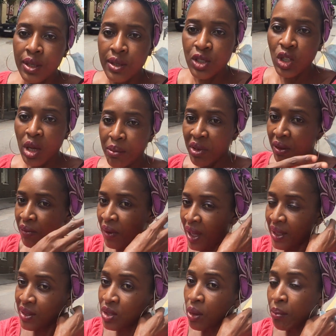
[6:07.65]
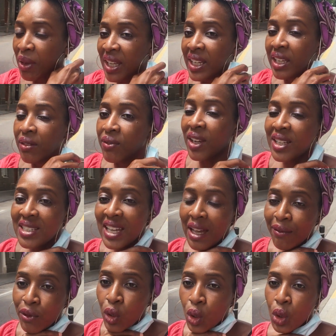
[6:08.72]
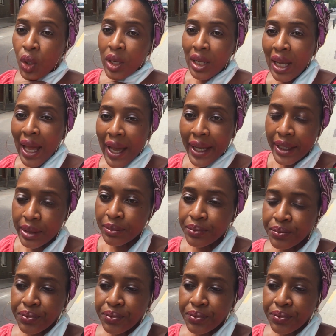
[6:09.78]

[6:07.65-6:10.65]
some events or many events have gone online.